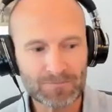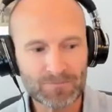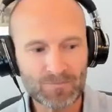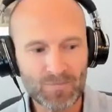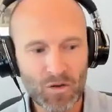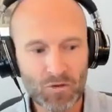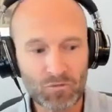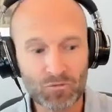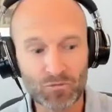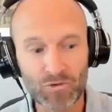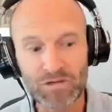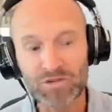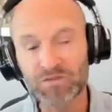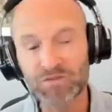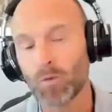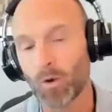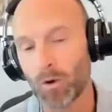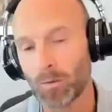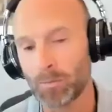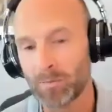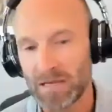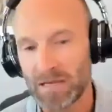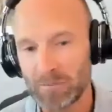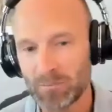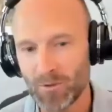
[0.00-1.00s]
reach
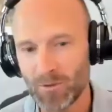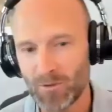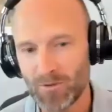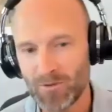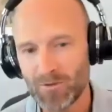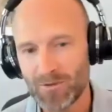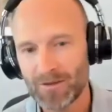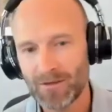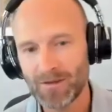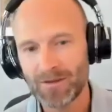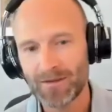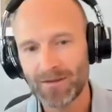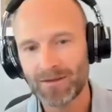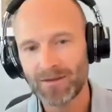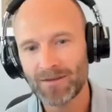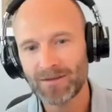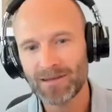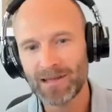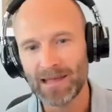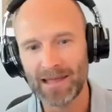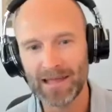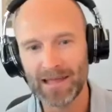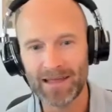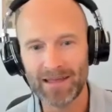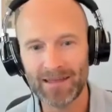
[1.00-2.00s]
more people.
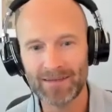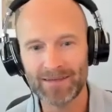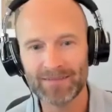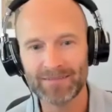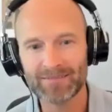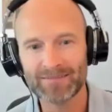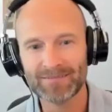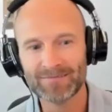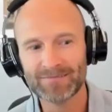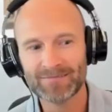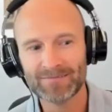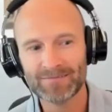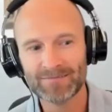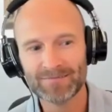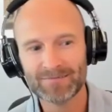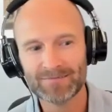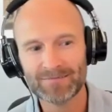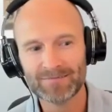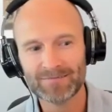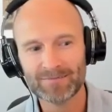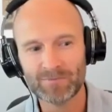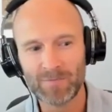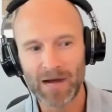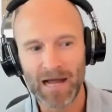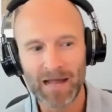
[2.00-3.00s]
And
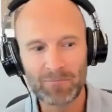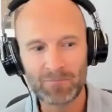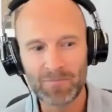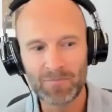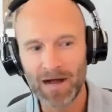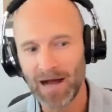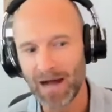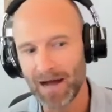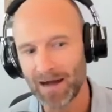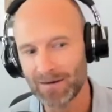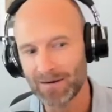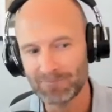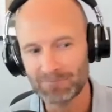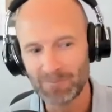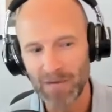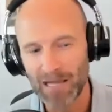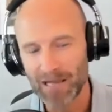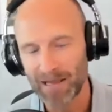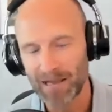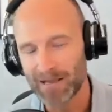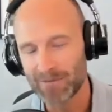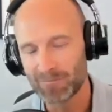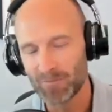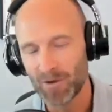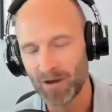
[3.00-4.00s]
my
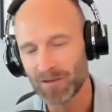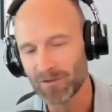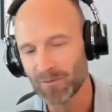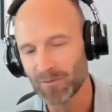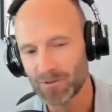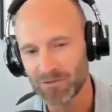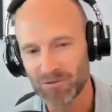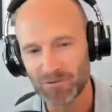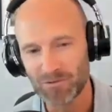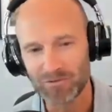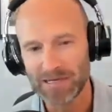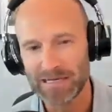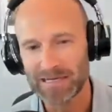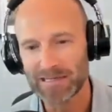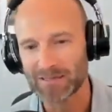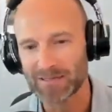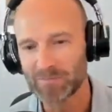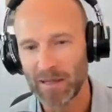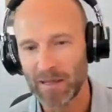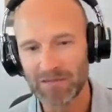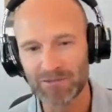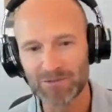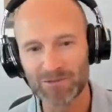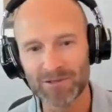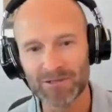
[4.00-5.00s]
late mother, was a reading
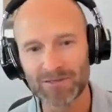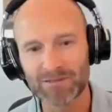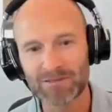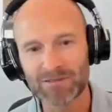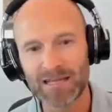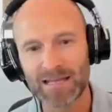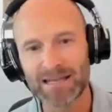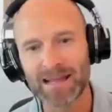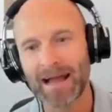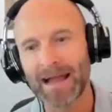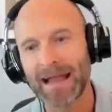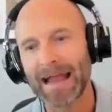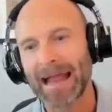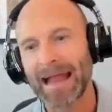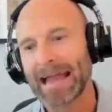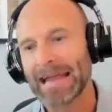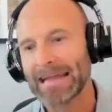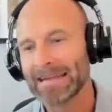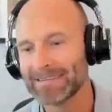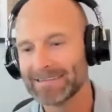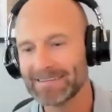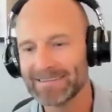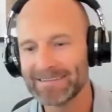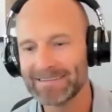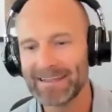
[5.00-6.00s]
specialist, and I
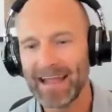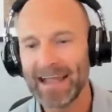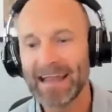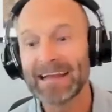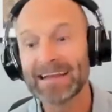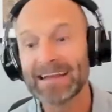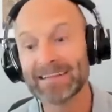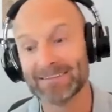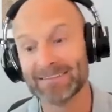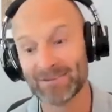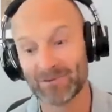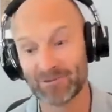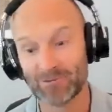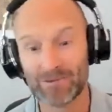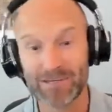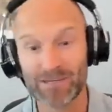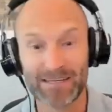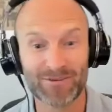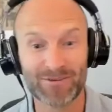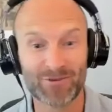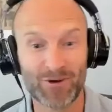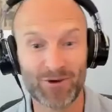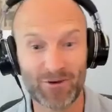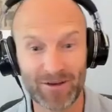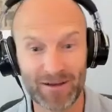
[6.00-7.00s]
hated to
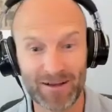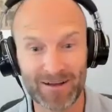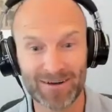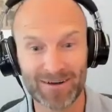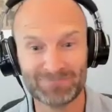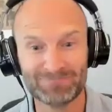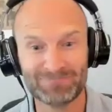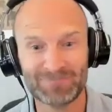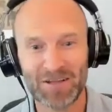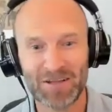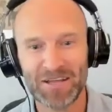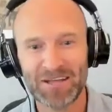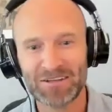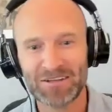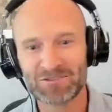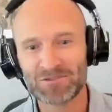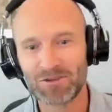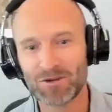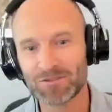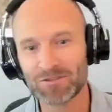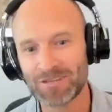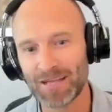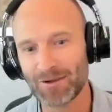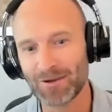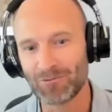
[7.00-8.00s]
read growing up.
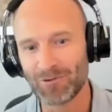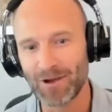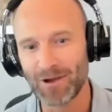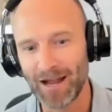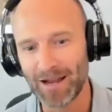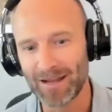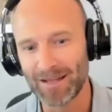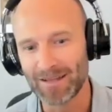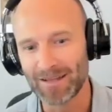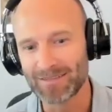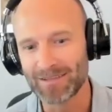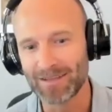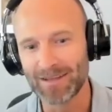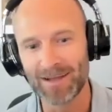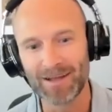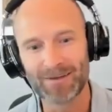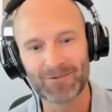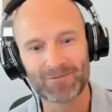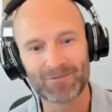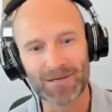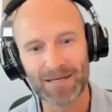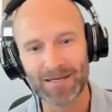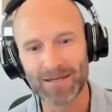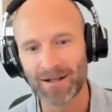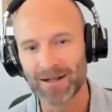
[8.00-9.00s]
So it's ironic that I
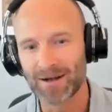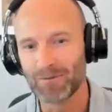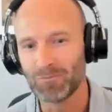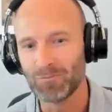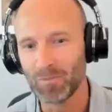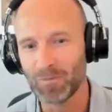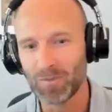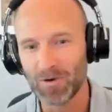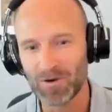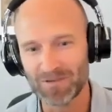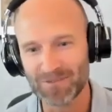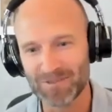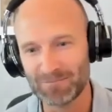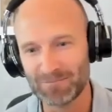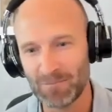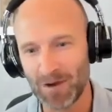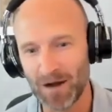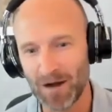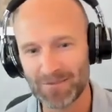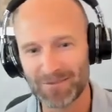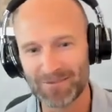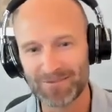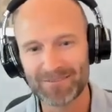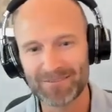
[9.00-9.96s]
read a couple books a month,